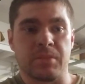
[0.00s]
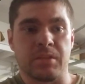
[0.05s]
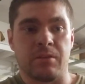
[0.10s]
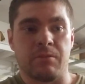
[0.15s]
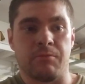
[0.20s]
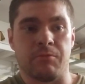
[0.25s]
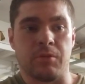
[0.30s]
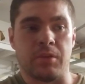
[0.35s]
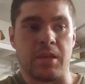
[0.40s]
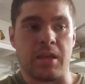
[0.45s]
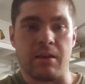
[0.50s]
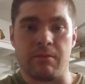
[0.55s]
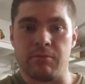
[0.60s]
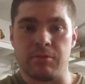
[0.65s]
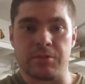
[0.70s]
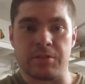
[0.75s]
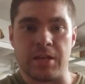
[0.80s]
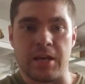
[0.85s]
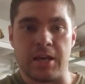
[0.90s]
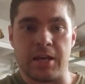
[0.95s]
For the
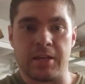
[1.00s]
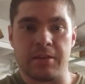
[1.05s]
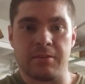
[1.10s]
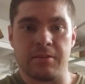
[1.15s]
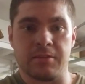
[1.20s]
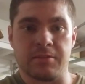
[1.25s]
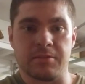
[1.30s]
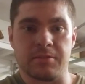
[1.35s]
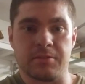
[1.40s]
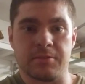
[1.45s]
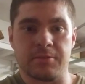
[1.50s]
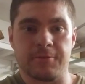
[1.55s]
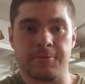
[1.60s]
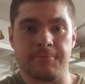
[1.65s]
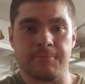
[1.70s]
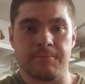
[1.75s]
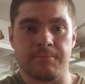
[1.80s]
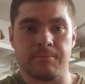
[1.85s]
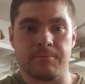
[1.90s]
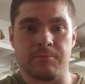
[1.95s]
average guy that's
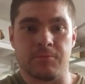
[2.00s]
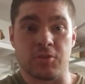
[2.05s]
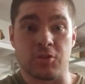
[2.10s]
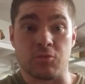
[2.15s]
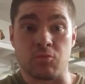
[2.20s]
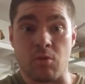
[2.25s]
just